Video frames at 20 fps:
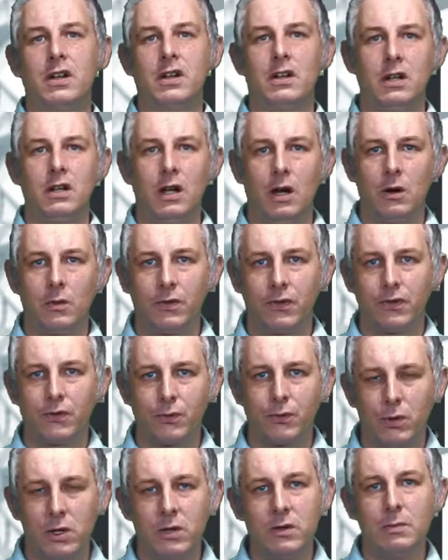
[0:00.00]
can go
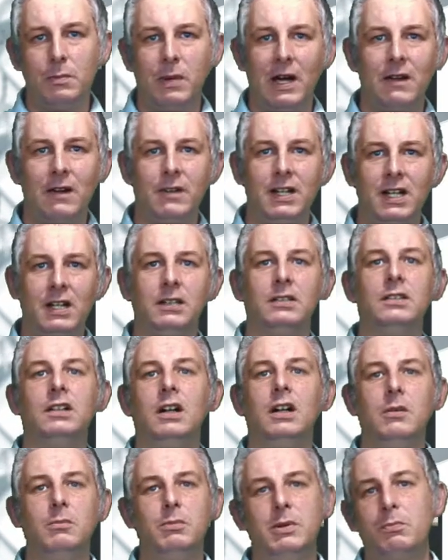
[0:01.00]
through the barrier and be